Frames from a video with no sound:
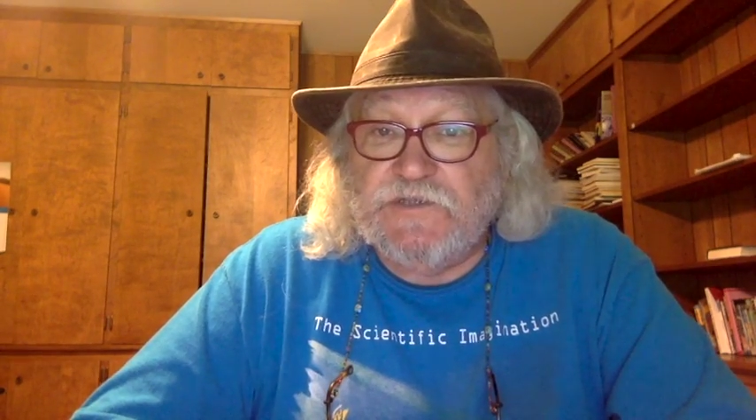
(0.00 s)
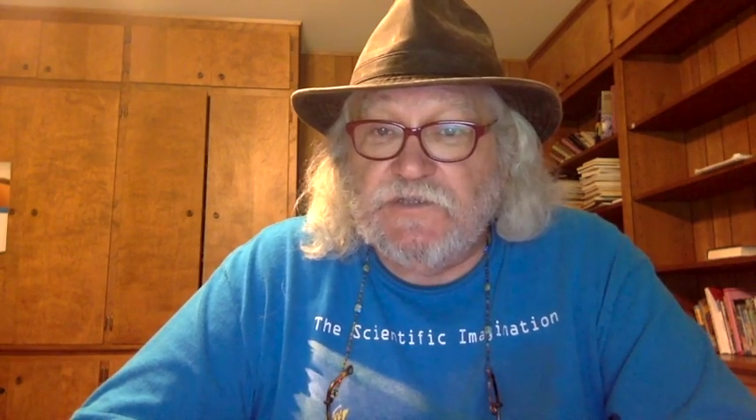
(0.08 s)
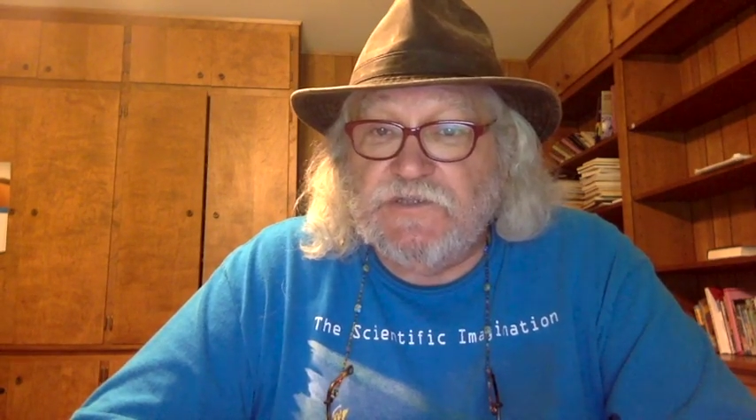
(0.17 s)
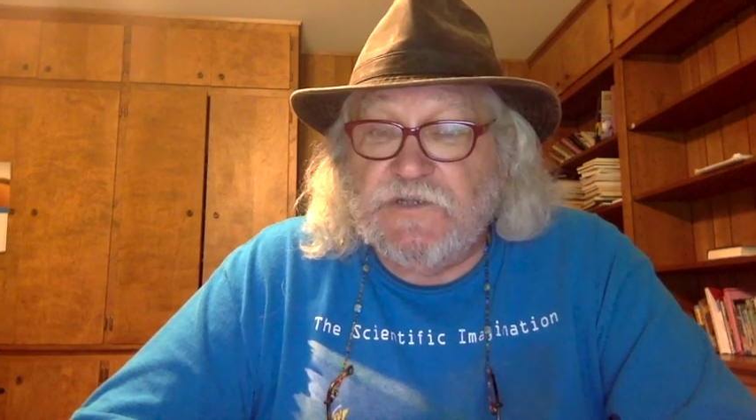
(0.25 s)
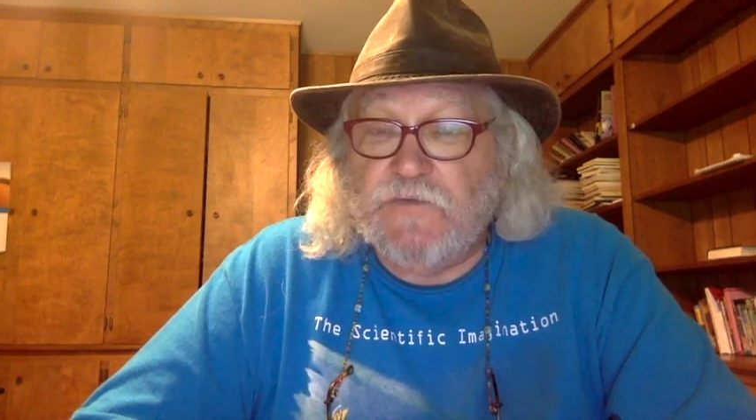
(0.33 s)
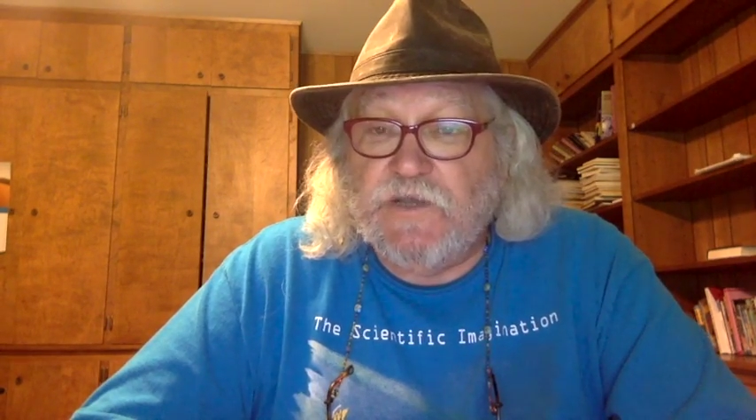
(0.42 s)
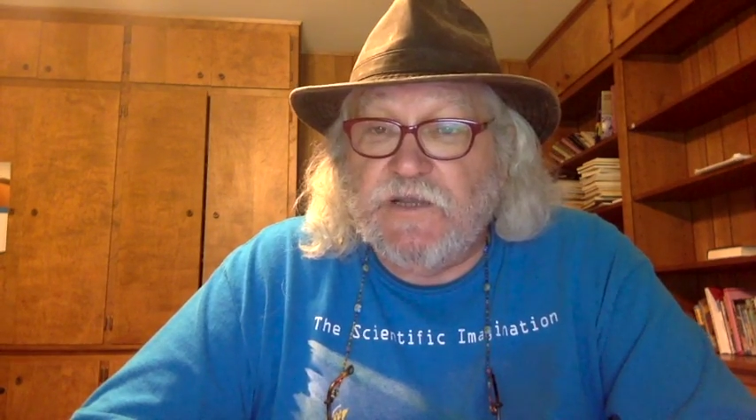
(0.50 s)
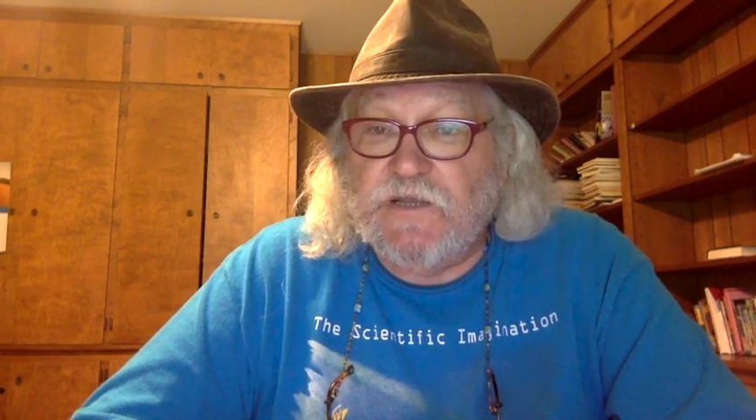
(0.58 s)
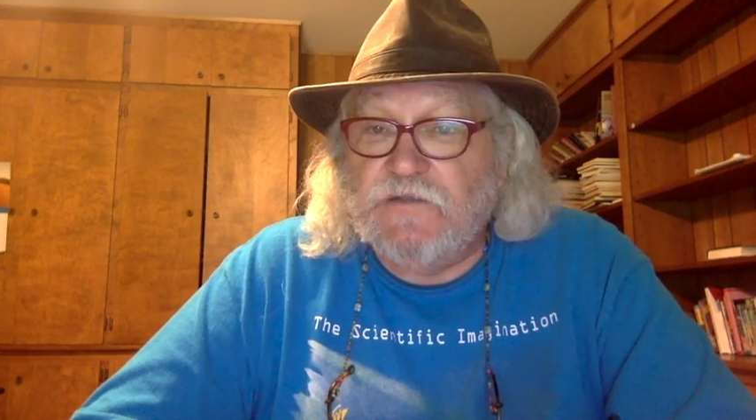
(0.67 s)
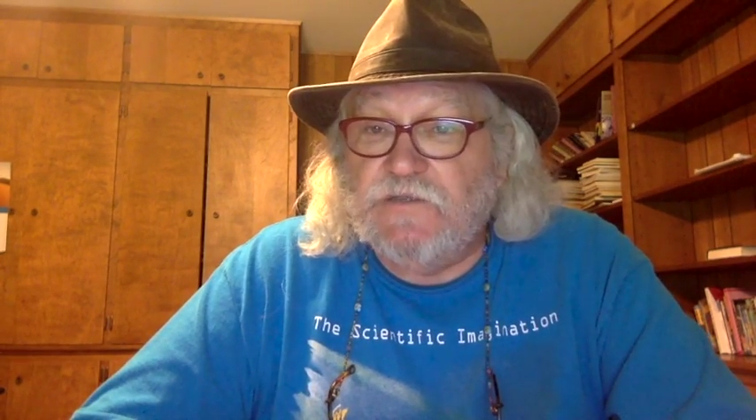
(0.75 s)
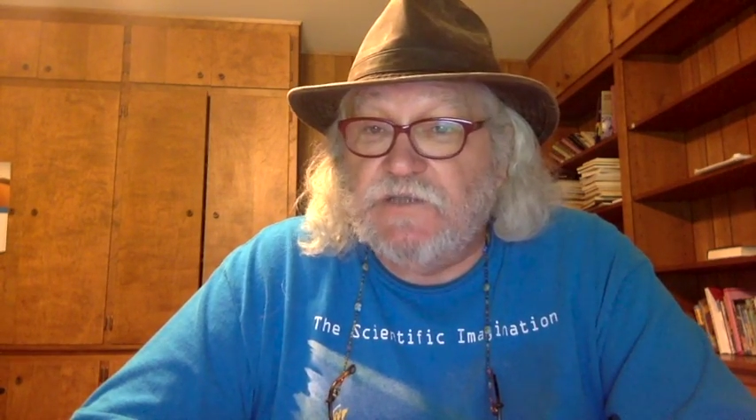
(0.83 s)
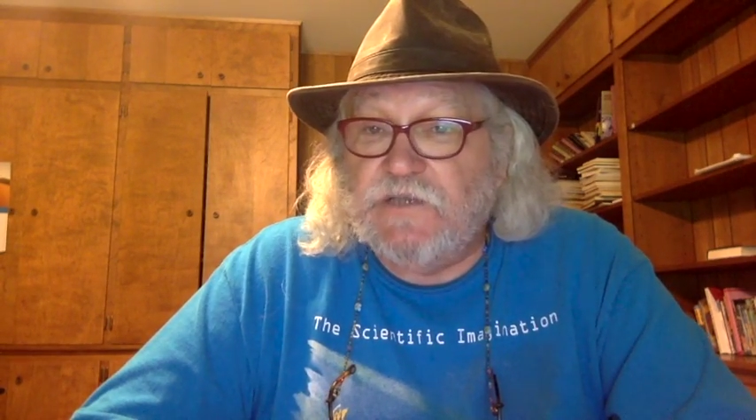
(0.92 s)
and
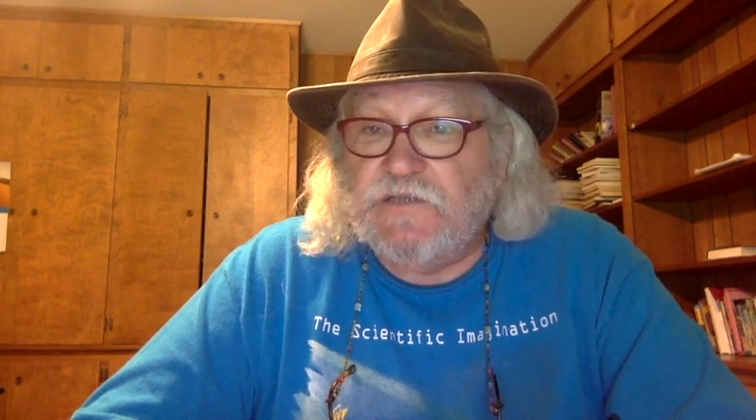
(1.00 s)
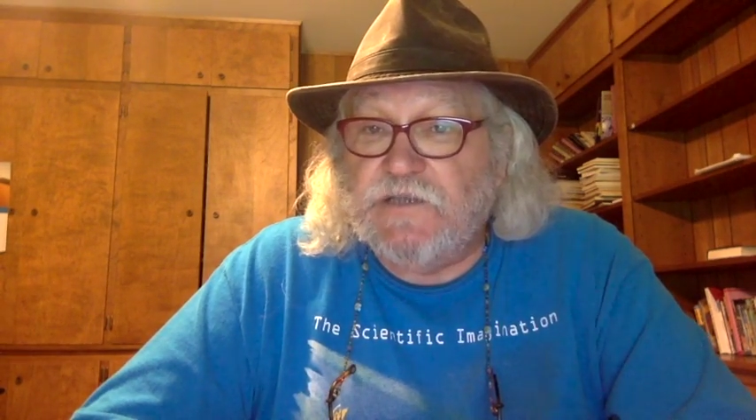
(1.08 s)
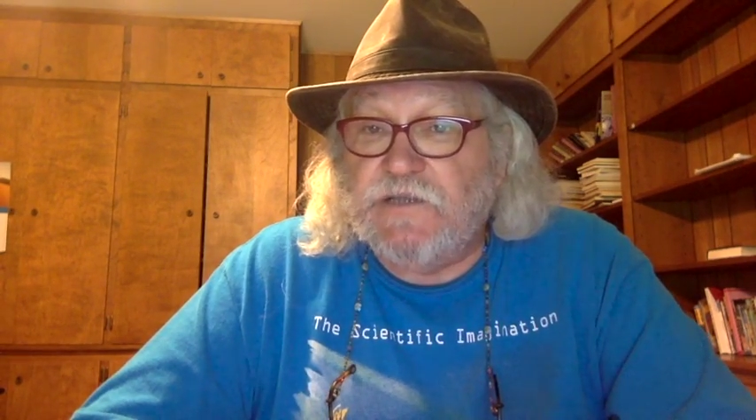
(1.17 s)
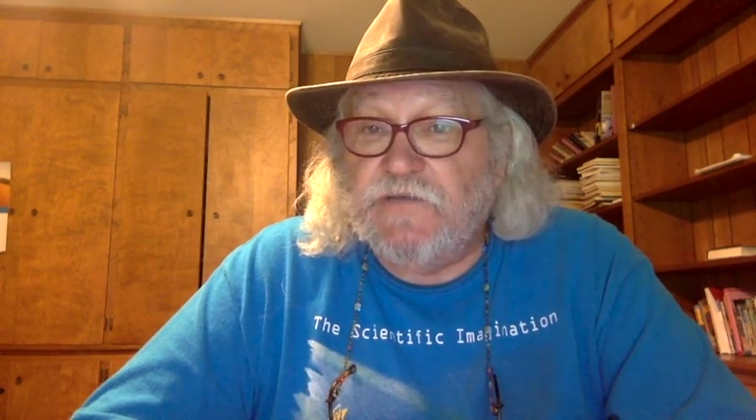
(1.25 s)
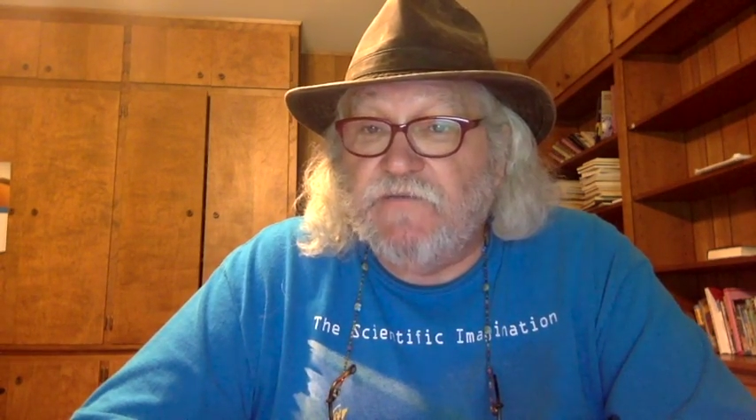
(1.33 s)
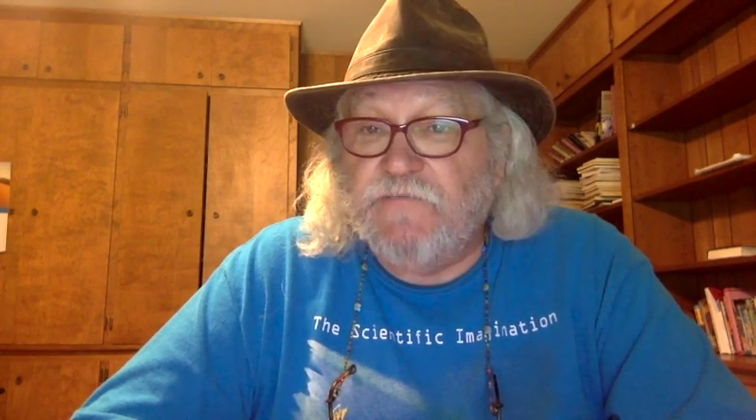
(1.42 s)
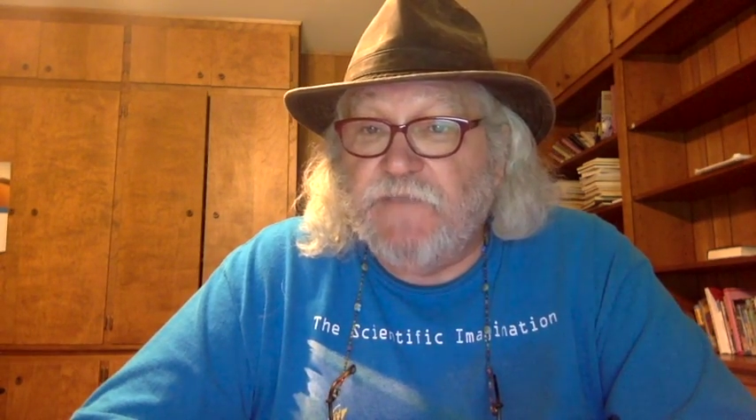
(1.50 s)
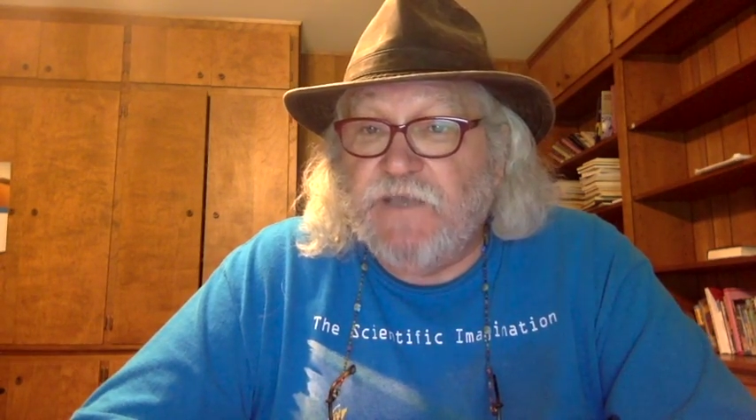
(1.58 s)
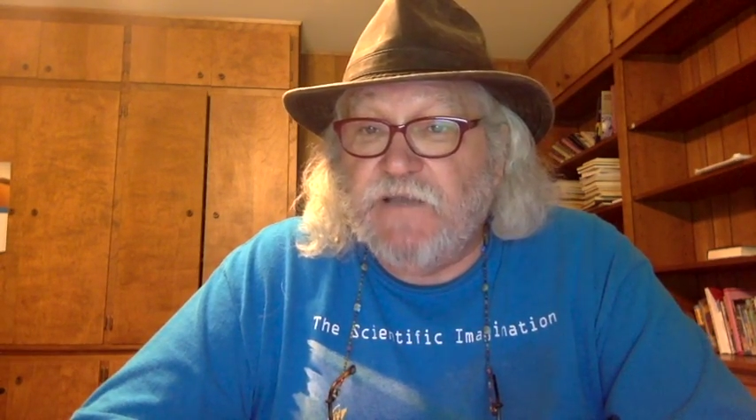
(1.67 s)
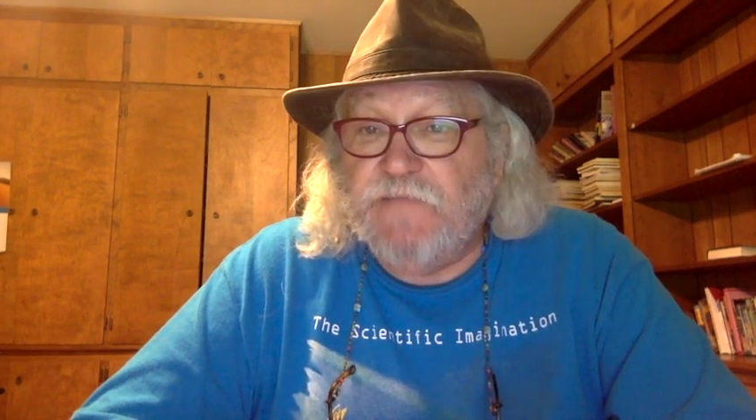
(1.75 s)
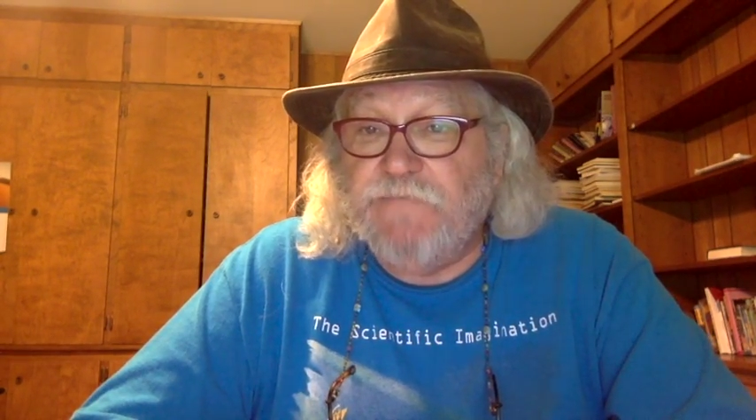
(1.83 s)
tyrannical dictator of Panem,